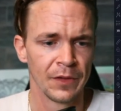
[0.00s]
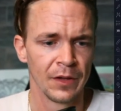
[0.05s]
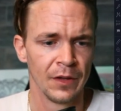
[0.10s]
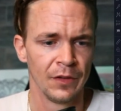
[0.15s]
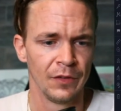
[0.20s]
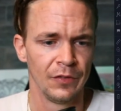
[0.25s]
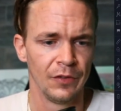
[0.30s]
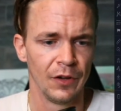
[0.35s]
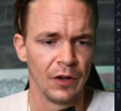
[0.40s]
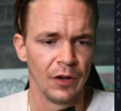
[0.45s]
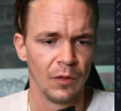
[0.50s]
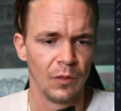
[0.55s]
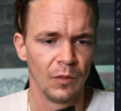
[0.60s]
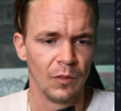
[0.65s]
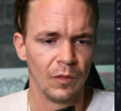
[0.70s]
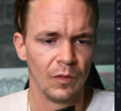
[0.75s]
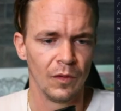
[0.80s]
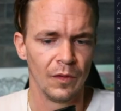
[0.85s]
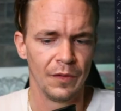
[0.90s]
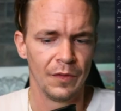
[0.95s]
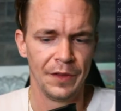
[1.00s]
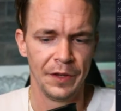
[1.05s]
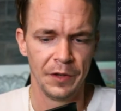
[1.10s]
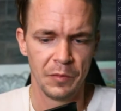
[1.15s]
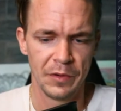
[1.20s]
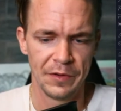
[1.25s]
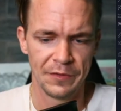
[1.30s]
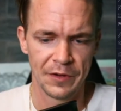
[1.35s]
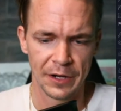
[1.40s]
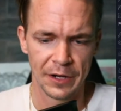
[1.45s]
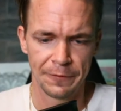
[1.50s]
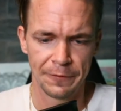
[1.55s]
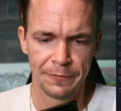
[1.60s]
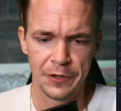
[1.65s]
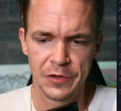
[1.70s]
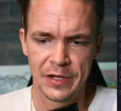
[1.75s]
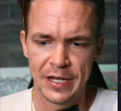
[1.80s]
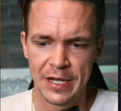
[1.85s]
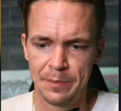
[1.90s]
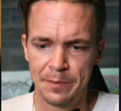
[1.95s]
So we've got a few
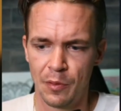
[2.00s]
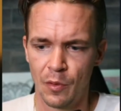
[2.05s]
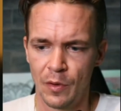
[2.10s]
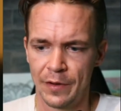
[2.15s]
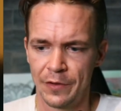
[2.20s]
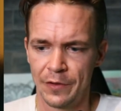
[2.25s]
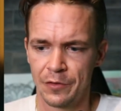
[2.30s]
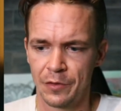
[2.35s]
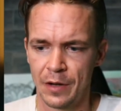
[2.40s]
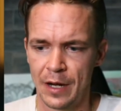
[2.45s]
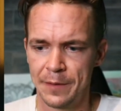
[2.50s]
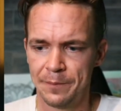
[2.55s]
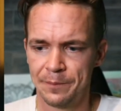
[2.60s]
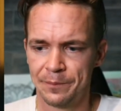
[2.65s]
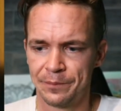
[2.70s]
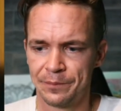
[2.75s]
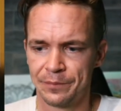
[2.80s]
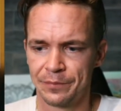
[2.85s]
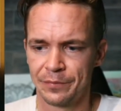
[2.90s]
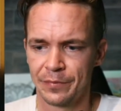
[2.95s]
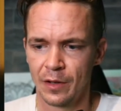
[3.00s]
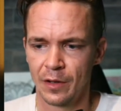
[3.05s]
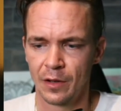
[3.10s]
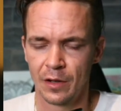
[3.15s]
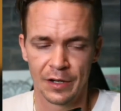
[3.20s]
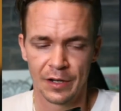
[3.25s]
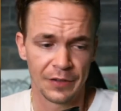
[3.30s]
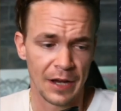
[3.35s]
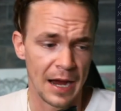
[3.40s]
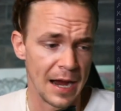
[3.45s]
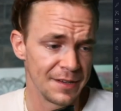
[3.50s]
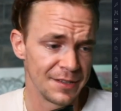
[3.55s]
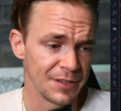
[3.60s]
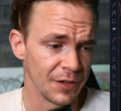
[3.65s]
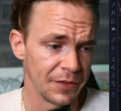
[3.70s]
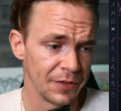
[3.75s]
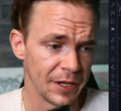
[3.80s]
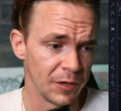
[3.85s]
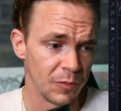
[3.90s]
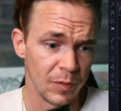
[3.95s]
key points, right? Because I still
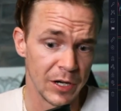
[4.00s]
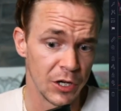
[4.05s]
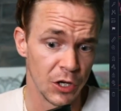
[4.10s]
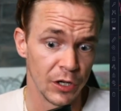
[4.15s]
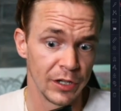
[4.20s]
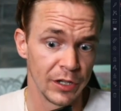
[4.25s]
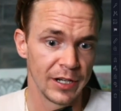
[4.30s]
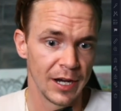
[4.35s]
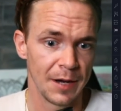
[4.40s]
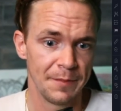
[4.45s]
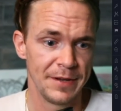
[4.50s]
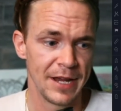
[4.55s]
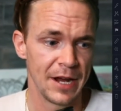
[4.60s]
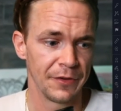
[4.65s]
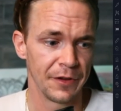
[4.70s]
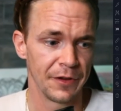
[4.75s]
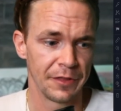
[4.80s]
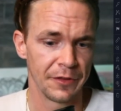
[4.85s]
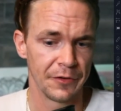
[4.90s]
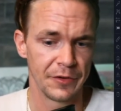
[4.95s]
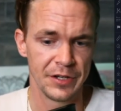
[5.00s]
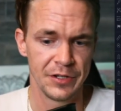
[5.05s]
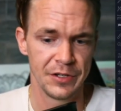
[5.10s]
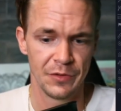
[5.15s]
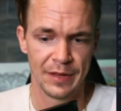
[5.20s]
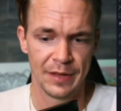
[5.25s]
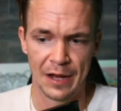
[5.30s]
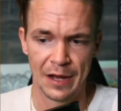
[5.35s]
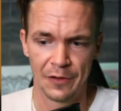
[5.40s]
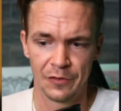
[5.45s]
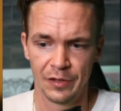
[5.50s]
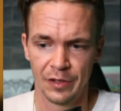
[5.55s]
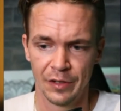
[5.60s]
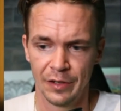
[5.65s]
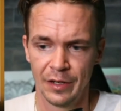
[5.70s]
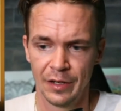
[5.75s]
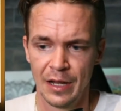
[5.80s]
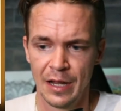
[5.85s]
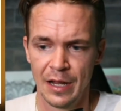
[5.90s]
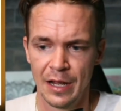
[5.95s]
think we could come down to 32,000
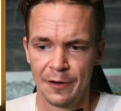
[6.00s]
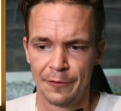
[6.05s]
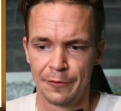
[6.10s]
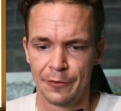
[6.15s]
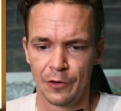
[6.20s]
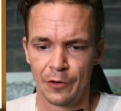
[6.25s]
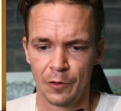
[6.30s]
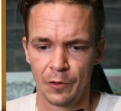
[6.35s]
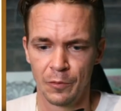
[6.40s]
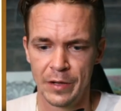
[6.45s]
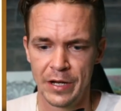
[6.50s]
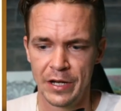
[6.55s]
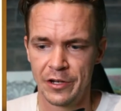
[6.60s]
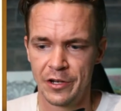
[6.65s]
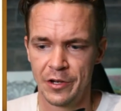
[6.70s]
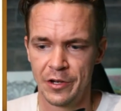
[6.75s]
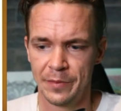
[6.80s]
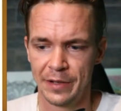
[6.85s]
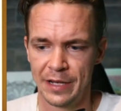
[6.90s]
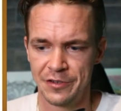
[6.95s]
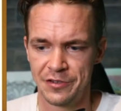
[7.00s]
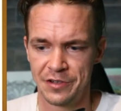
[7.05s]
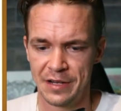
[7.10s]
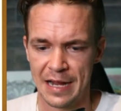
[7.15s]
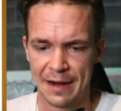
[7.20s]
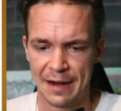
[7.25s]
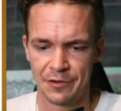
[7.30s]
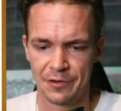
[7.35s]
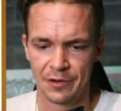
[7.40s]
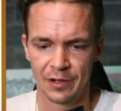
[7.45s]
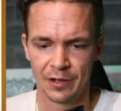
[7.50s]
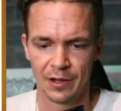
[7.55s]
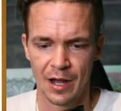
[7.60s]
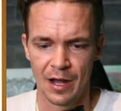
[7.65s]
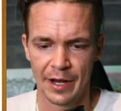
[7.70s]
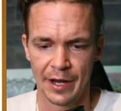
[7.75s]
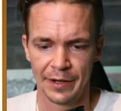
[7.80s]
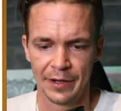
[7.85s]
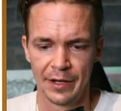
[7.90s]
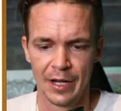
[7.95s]
for a reaccumulation after
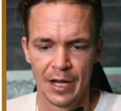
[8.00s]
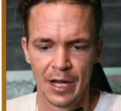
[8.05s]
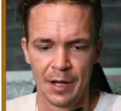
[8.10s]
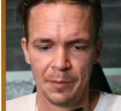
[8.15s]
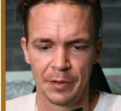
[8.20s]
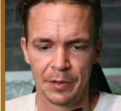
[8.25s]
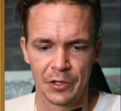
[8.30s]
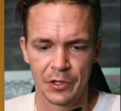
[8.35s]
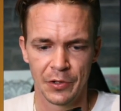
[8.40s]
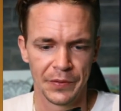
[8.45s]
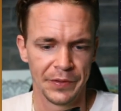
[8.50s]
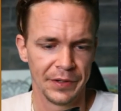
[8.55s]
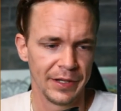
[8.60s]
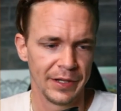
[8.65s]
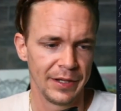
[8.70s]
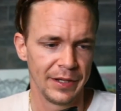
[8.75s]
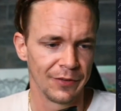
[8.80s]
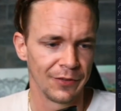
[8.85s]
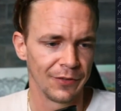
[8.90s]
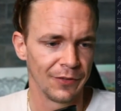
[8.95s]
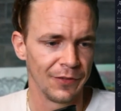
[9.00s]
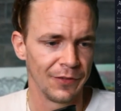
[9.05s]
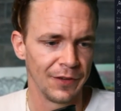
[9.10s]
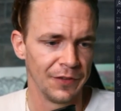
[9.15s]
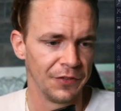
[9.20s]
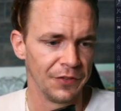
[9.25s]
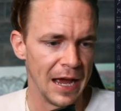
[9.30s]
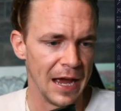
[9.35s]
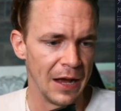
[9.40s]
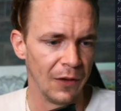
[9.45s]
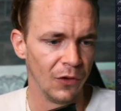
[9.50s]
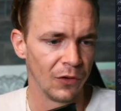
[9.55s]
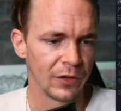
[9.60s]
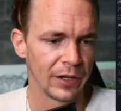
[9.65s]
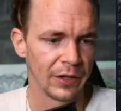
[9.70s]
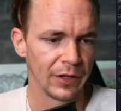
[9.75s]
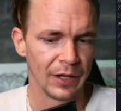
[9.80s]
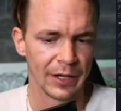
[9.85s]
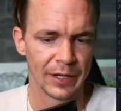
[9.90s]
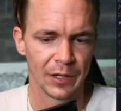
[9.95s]
decline, but currently this is now
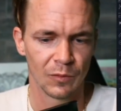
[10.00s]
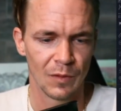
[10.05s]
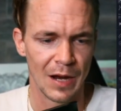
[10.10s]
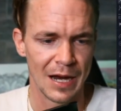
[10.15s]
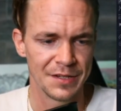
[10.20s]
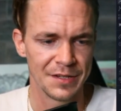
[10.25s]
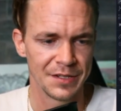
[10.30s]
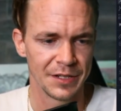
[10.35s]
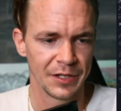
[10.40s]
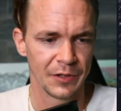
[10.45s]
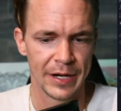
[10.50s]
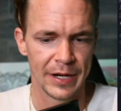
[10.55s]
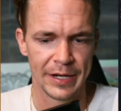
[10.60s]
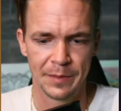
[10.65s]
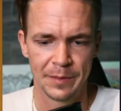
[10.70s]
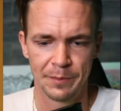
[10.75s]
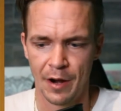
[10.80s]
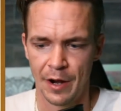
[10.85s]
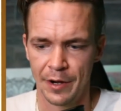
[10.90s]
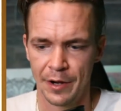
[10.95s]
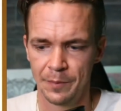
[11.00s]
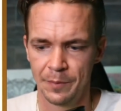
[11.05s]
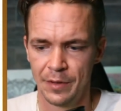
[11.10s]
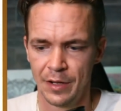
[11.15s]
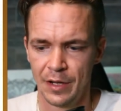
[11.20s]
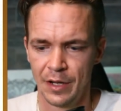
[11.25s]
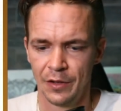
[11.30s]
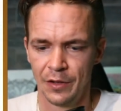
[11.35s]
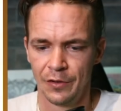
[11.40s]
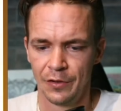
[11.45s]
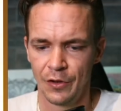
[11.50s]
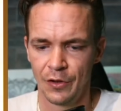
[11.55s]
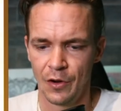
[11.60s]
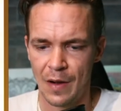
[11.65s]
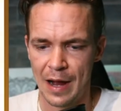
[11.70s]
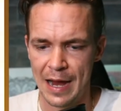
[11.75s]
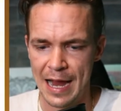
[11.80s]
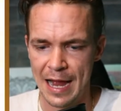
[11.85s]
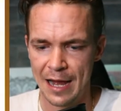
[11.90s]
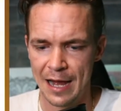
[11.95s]
looking like a rising gradient bottom. So I
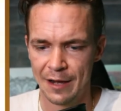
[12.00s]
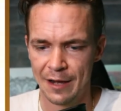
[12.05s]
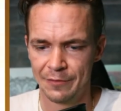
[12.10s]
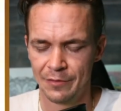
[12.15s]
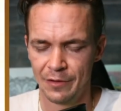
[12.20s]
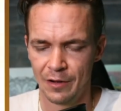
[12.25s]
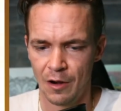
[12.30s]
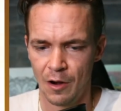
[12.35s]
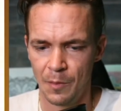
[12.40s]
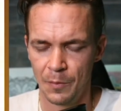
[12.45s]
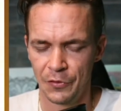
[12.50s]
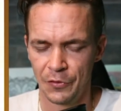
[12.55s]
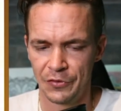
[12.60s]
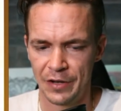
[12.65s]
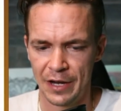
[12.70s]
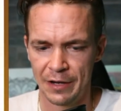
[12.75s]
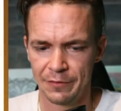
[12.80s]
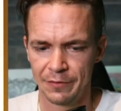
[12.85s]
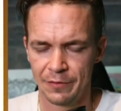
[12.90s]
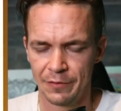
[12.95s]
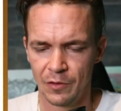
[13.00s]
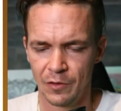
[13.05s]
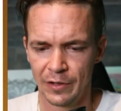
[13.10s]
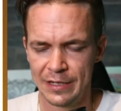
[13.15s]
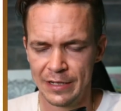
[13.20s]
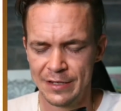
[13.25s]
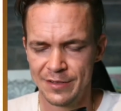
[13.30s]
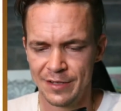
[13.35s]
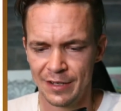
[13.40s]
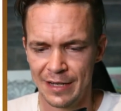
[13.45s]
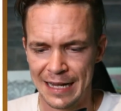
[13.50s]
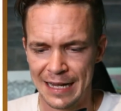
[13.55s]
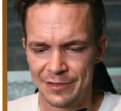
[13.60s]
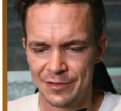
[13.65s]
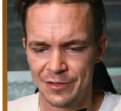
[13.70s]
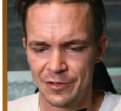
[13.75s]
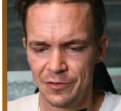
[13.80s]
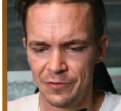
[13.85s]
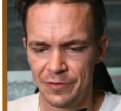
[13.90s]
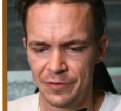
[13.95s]
have almost or at least the last
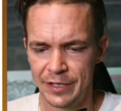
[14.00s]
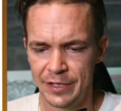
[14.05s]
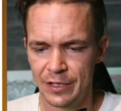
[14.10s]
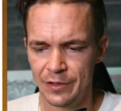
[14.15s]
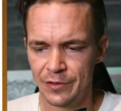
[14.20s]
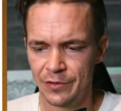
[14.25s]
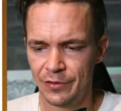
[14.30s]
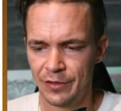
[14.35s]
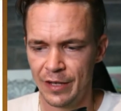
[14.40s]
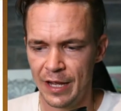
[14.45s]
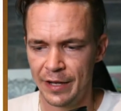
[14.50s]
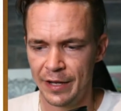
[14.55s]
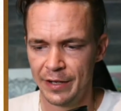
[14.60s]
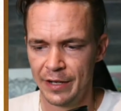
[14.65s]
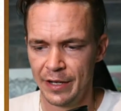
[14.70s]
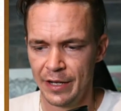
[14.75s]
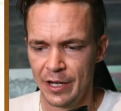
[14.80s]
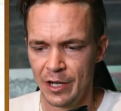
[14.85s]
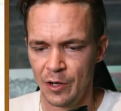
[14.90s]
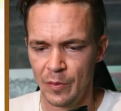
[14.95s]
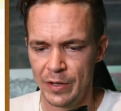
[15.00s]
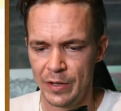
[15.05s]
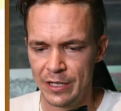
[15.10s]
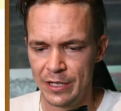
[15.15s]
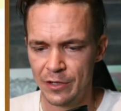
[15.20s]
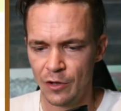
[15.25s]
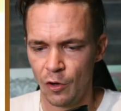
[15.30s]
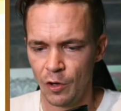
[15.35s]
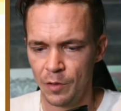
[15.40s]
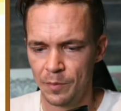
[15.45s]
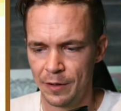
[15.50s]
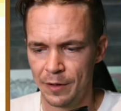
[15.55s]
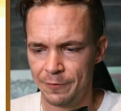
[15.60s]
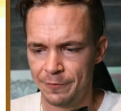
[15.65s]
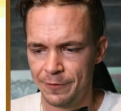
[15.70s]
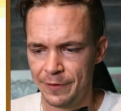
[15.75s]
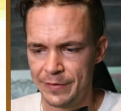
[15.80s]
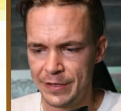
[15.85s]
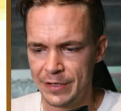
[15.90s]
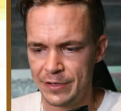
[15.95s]
two videos said we need to hold above
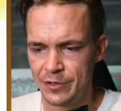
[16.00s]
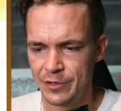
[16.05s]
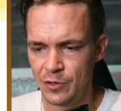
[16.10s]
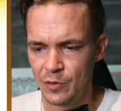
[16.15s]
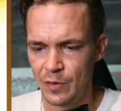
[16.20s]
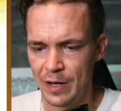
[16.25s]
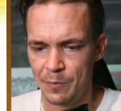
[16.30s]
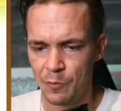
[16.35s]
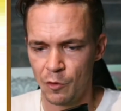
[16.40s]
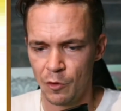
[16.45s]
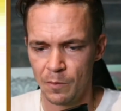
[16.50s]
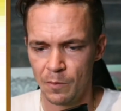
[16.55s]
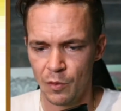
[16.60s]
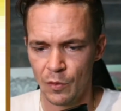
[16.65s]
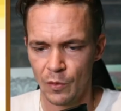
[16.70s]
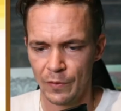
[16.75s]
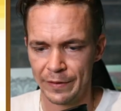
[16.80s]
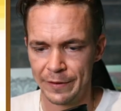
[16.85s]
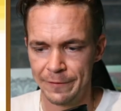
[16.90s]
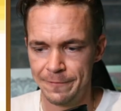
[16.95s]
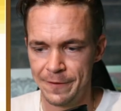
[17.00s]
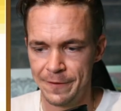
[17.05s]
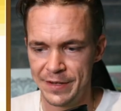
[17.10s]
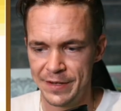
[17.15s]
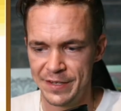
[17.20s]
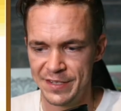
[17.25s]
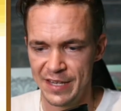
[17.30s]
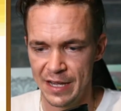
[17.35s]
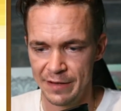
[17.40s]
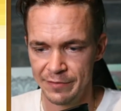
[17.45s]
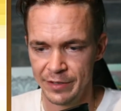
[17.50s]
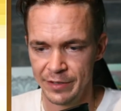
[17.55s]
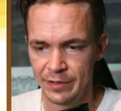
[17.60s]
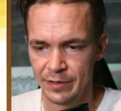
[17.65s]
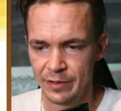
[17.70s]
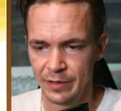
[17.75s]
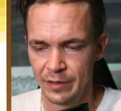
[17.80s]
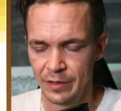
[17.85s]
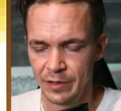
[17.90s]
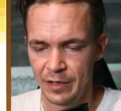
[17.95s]
52 and more importantly 57,
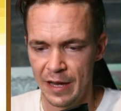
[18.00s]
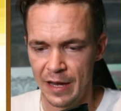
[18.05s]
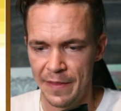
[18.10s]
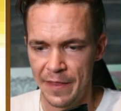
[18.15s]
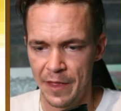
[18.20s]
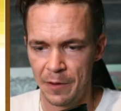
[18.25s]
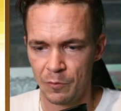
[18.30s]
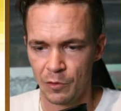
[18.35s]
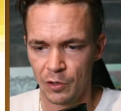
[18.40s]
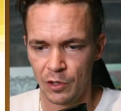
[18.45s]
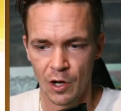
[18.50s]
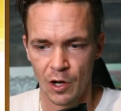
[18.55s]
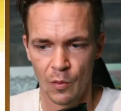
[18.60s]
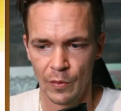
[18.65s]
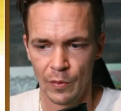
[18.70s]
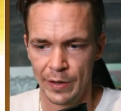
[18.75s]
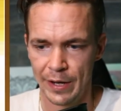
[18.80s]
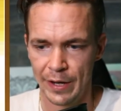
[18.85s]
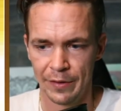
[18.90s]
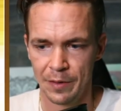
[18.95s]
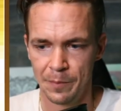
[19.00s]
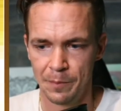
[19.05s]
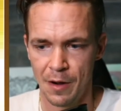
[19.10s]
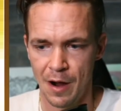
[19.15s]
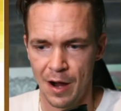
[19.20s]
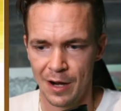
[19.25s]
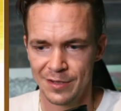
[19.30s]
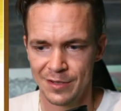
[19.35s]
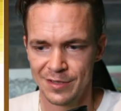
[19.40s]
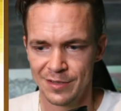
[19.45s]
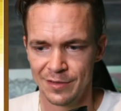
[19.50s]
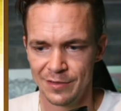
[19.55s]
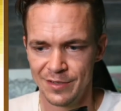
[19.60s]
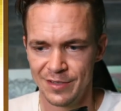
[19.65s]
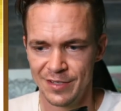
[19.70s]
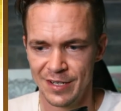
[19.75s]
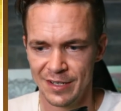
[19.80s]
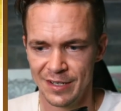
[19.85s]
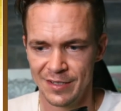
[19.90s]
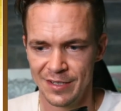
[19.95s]
and then we're going out of the box to
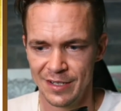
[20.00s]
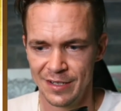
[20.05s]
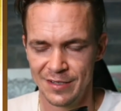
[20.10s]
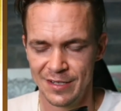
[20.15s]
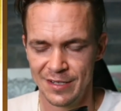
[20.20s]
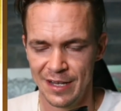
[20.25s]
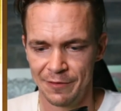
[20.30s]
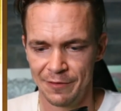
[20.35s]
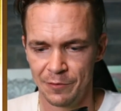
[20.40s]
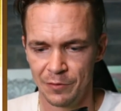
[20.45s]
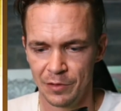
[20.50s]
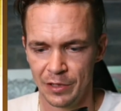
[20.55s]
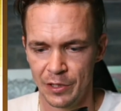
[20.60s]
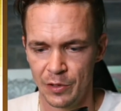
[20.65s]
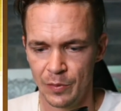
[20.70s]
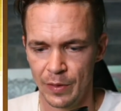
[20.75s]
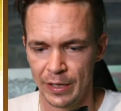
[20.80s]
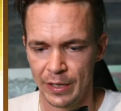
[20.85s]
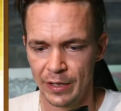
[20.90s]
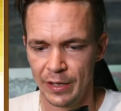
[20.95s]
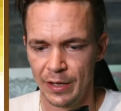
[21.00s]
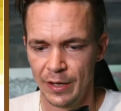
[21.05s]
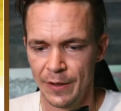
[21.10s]
67 really quick.